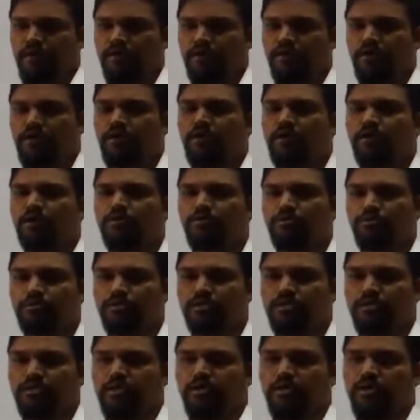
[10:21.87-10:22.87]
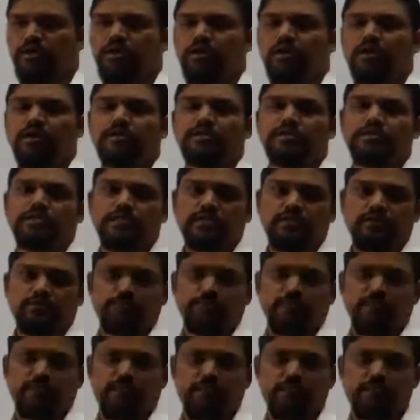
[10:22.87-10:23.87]
or crucial or
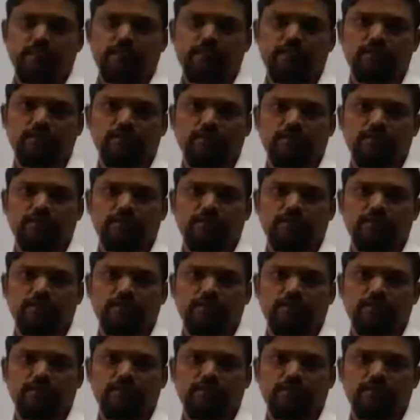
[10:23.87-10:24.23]
significant.